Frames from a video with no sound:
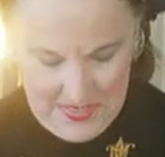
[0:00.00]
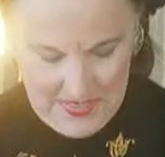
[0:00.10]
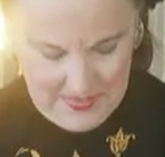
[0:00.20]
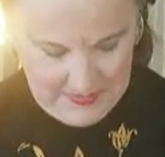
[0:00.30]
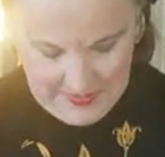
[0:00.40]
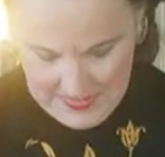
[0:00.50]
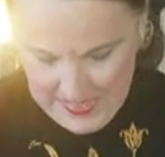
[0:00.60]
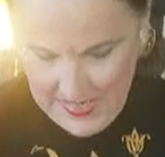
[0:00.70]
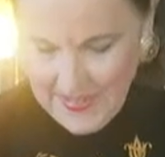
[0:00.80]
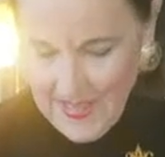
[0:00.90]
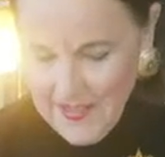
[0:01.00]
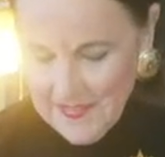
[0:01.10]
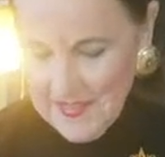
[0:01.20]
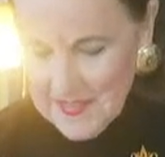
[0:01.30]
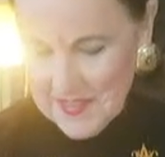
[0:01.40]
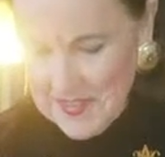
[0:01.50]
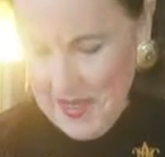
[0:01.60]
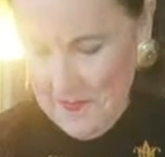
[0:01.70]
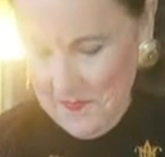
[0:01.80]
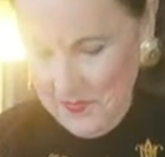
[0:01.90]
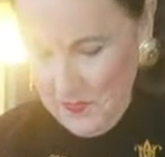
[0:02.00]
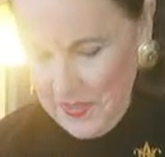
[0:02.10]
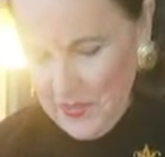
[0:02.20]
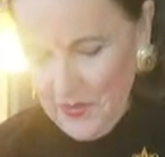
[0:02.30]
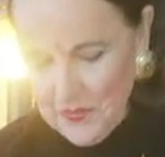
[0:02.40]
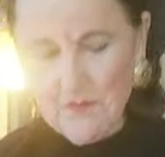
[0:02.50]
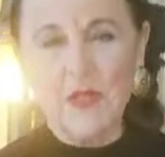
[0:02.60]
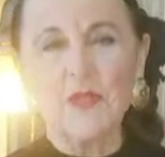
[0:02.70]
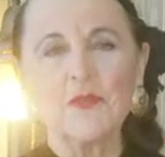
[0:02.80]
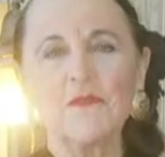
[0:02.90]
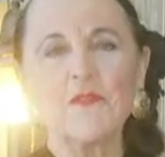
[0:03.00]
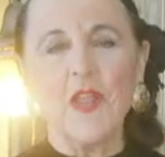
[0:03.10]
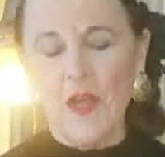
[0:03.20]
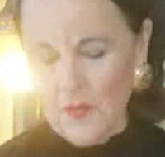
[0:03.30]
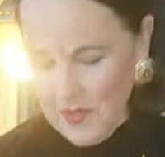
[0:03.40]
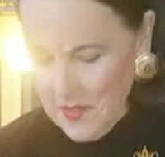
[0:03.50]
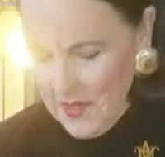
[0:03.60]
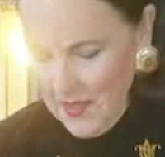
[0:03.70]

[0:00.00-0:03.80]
And yeah, this we call the balloon flower.